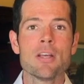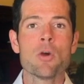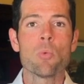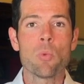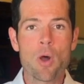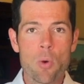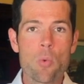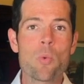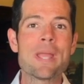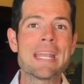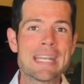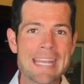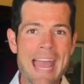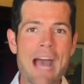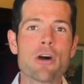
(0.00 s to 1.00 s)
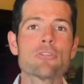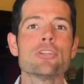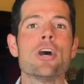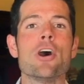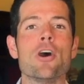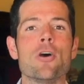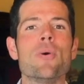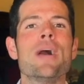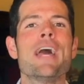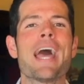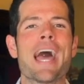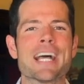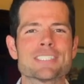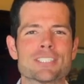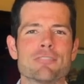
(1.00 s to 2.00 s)
what we now know
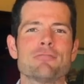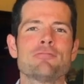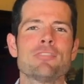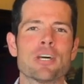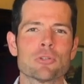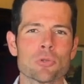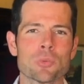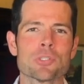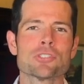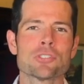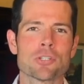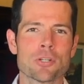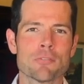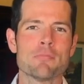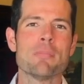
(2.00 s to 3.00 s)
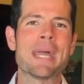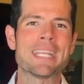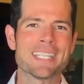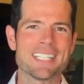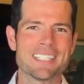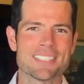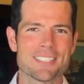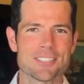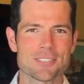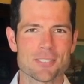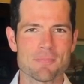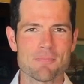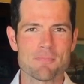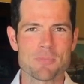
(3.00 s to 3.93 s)
as the Federal Reserve banking system.